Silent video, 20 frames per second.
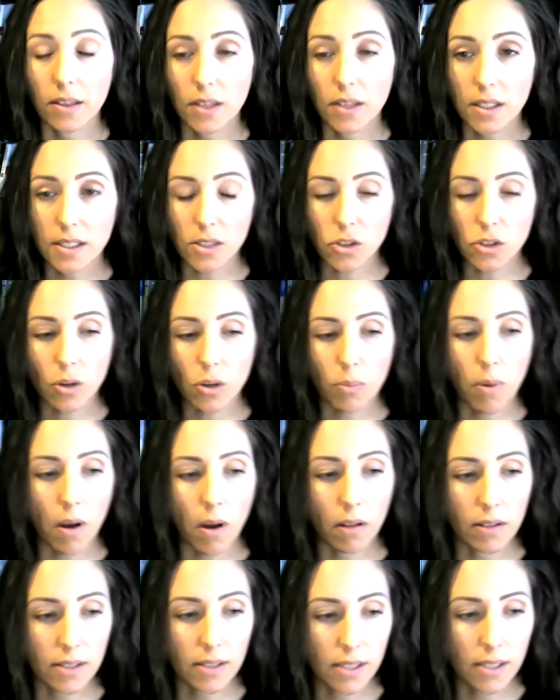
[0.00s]
the additional
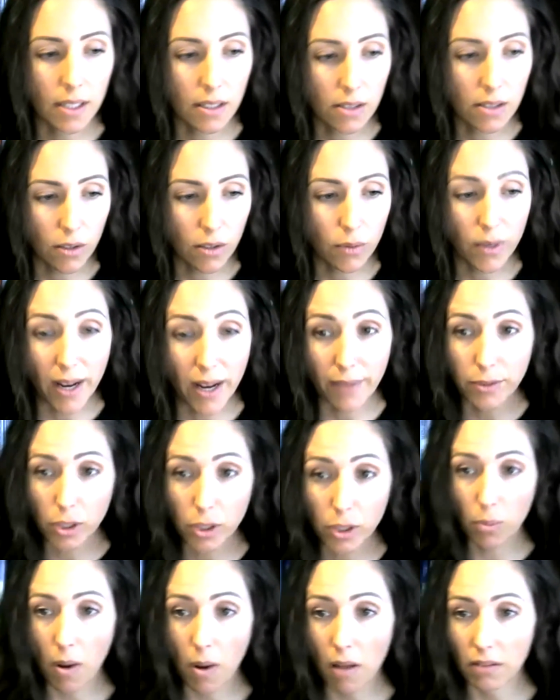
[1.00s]
policies, so you would have
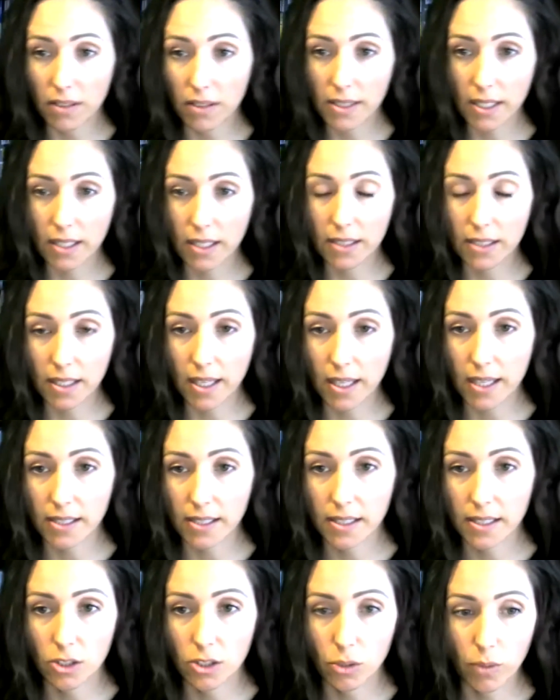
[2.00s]
two policies in that
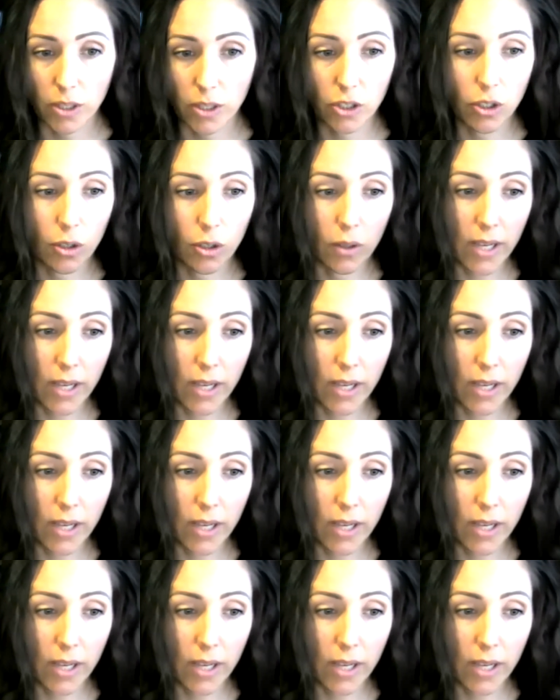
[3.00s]
situation. Correct.